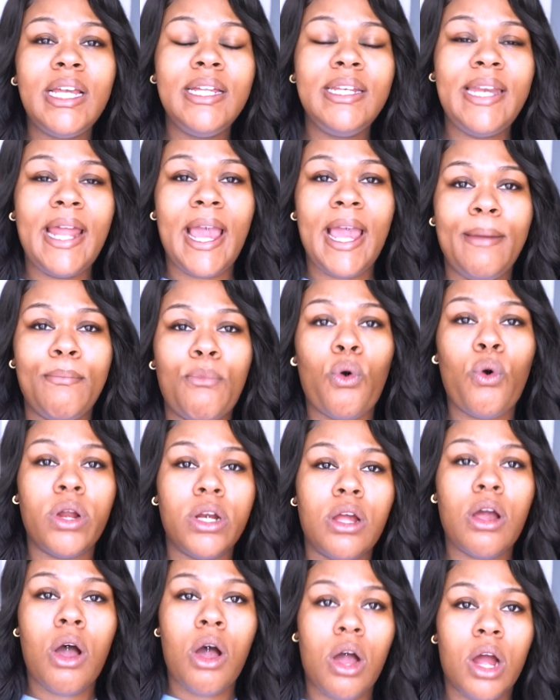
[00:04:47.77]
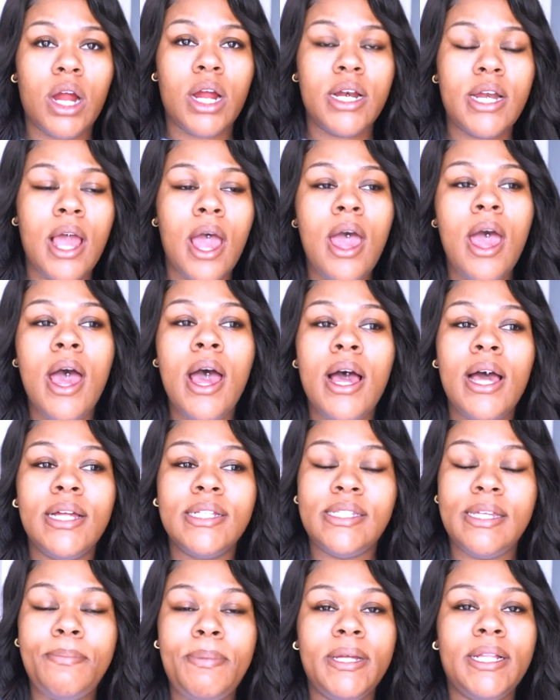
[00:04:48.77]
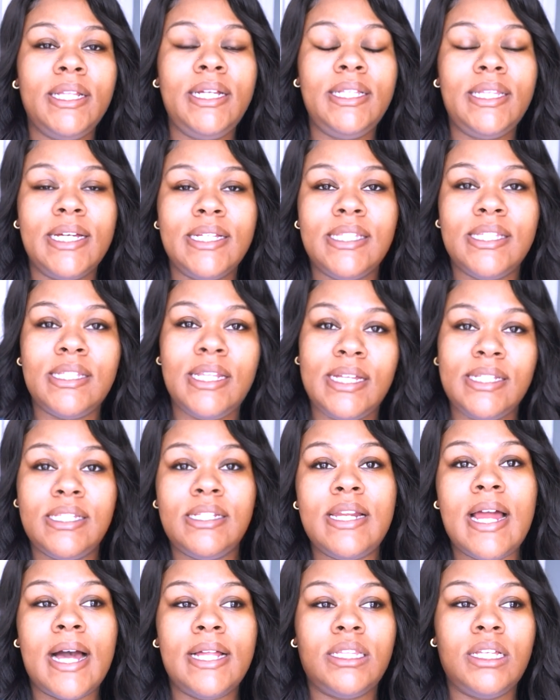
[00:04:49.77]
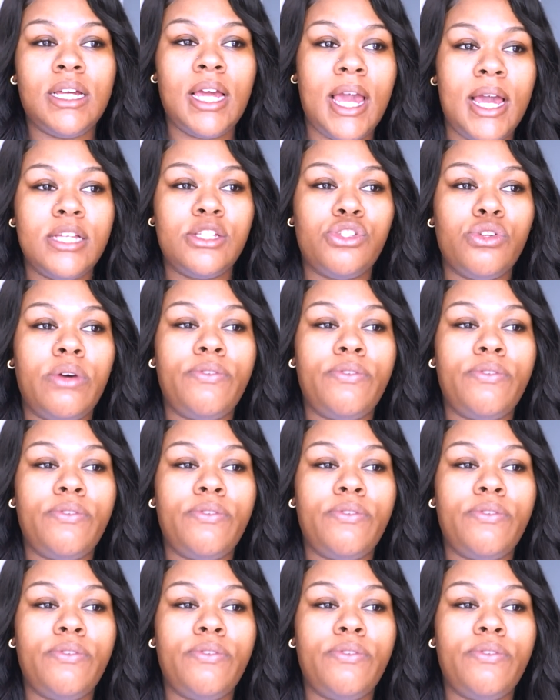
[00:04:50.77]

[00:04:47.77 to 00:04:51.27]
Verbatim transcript: name on card Typically that's that's not the case.